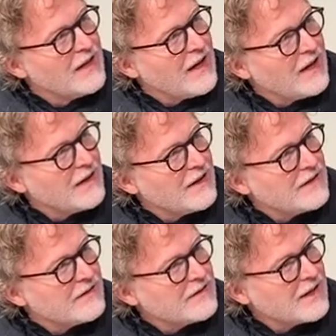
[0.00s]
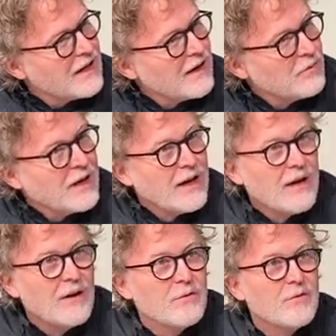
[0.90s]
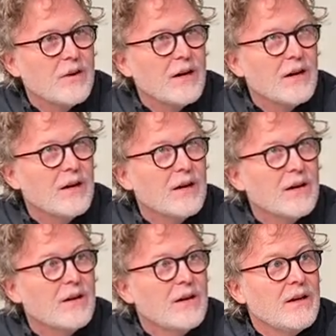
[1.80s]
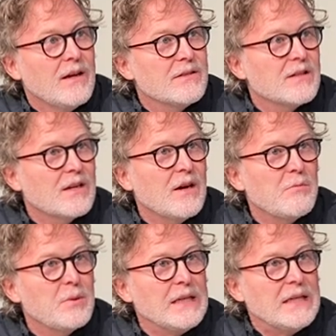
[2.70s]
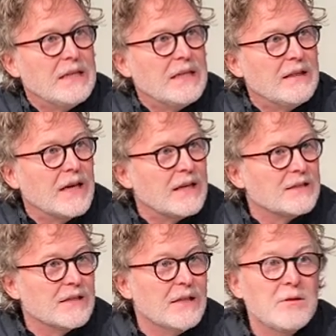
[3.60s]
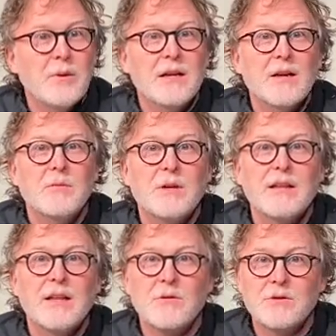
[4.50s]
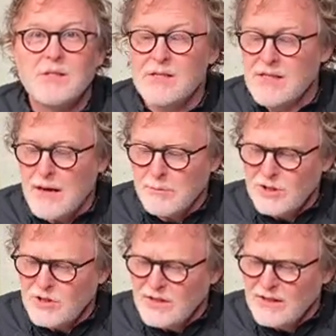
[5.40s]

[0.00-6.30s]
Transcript: And we have, it's a company that is an independent company that was established in